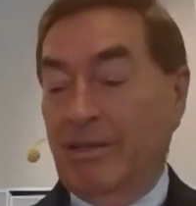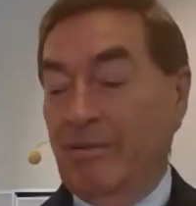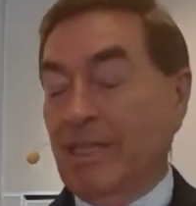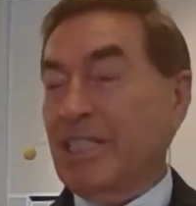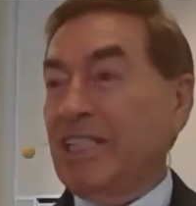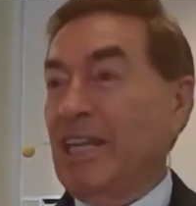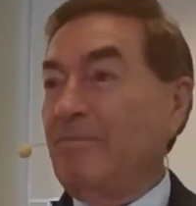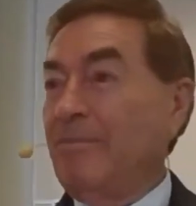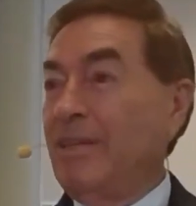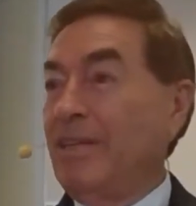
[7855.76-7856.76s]
what's the
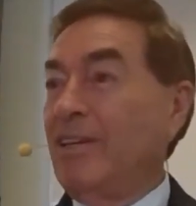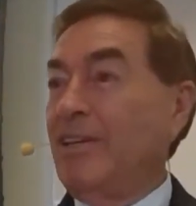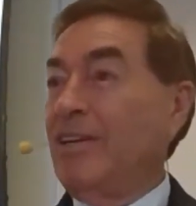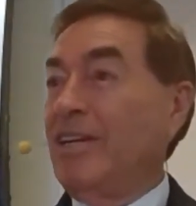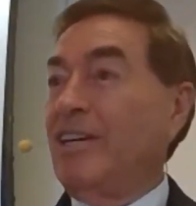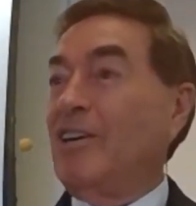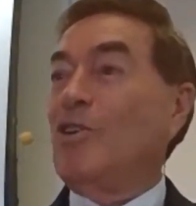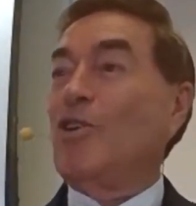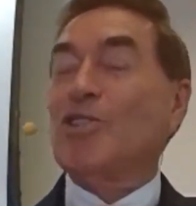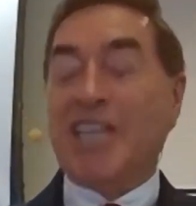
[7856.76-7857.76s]
name?
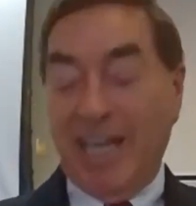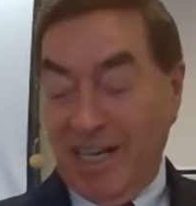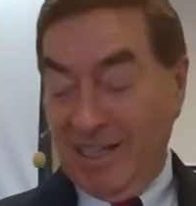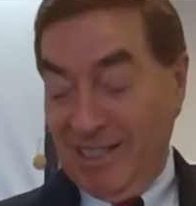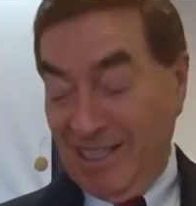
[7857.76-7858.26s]
Hosea. Hosea.